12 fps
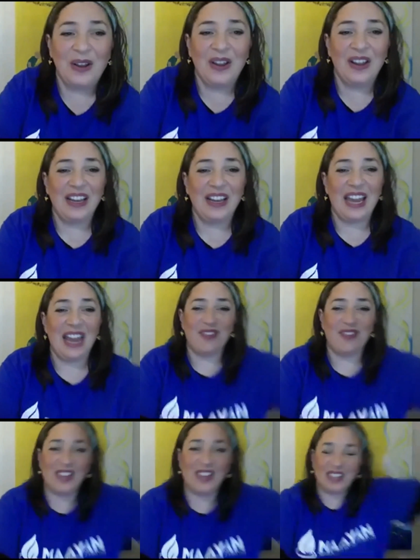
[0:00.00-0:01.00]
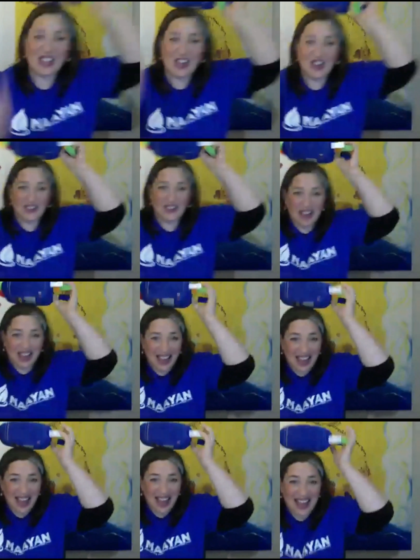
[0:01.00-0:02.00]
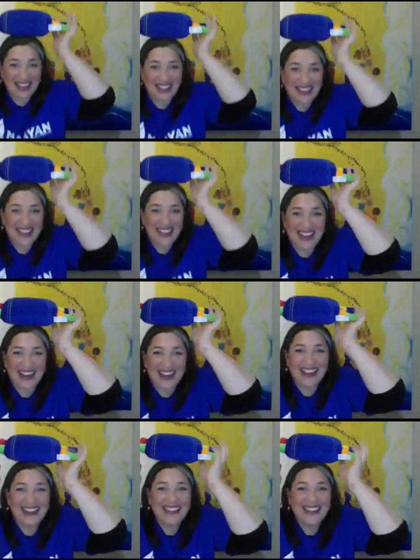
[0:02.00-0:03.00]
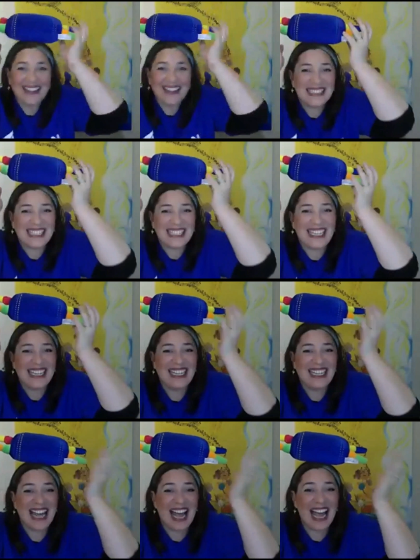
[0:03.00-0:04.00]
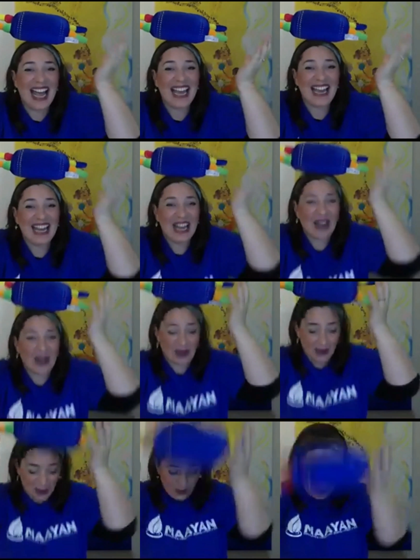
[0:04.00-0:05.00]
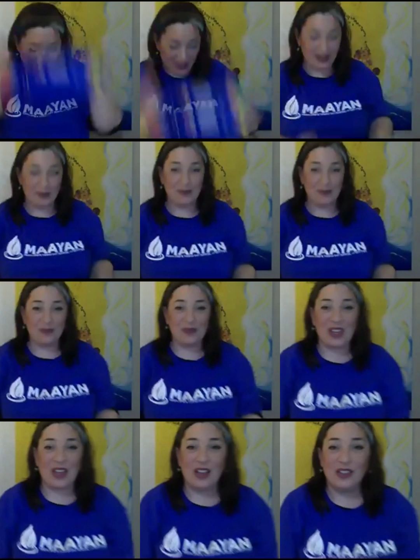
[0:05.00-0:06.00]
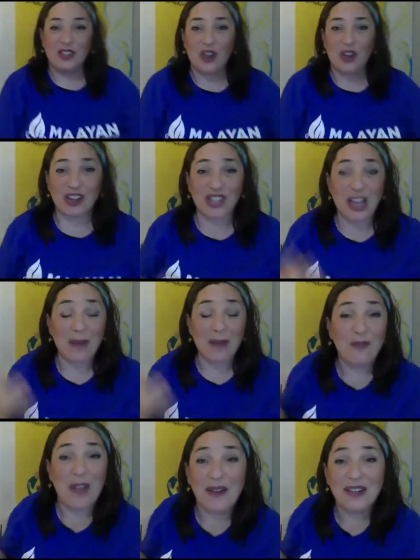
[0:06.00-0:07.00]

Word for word: gave the Torah on Har Sinai. Woo! So Hashem found a